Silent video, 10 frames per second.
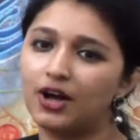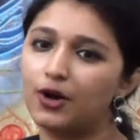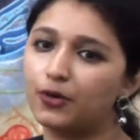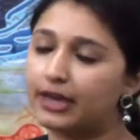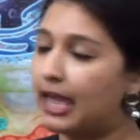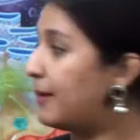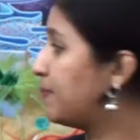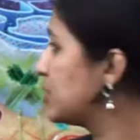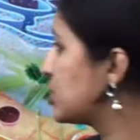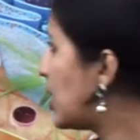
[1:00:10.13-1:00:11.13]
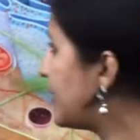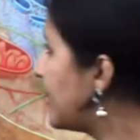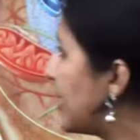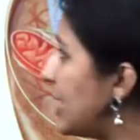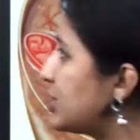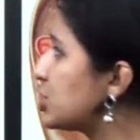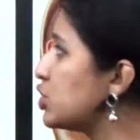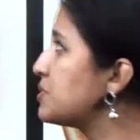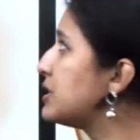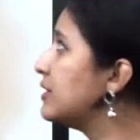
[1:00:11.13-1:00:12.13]
Okay. So I think
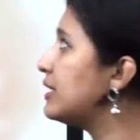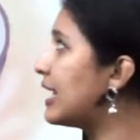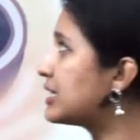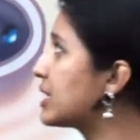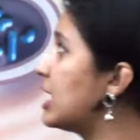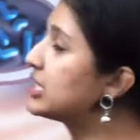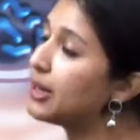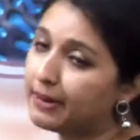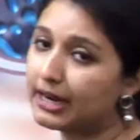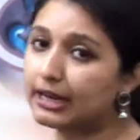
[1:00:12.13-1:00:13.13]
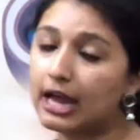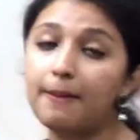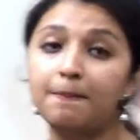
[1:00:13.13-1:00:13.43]
lysosomes in the next class la padikla.